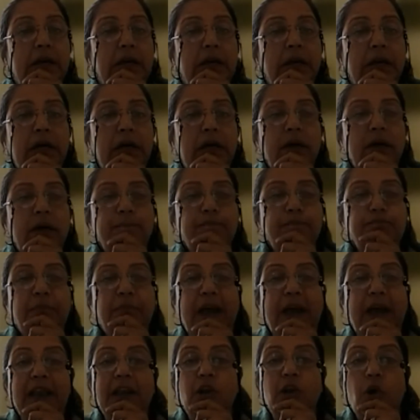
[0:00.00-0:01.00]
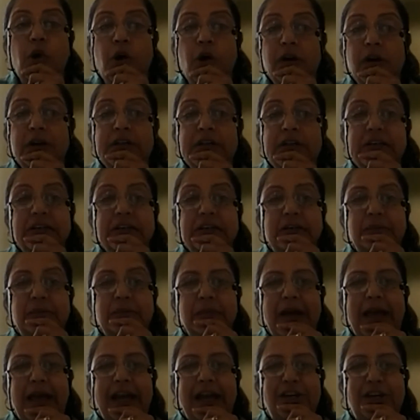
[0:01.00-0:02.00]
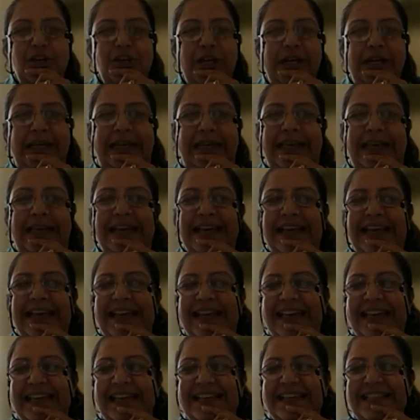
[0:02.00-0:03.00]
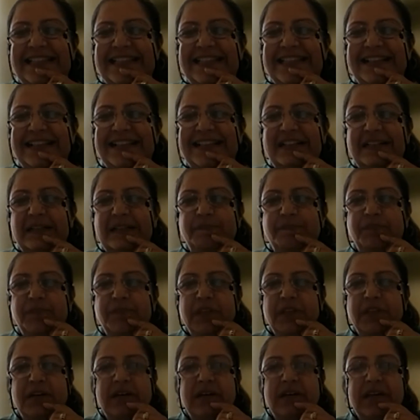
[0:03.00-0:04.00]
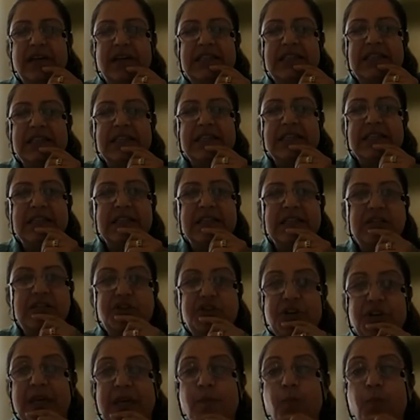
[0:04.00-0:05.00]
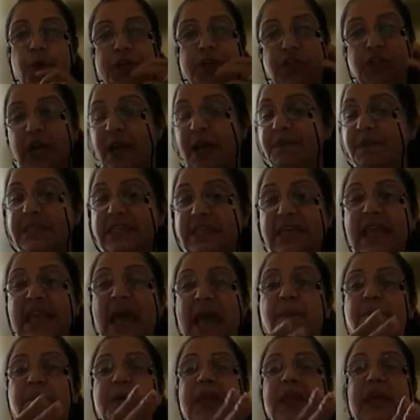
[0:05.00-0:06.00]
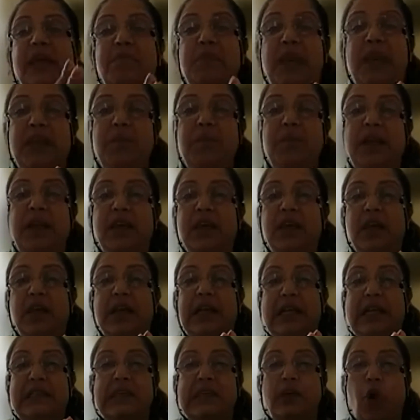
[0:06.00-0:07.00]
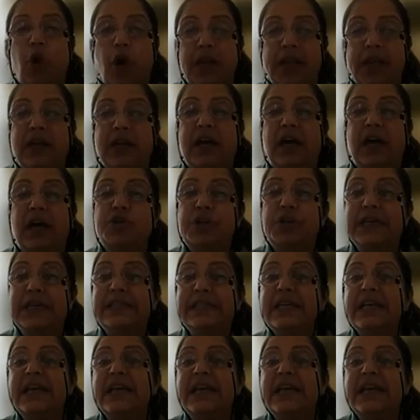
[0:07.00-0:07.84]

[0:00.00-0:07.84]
My long term actually is it's a dream which I'm seeing happening in many, at least the Nordic countries,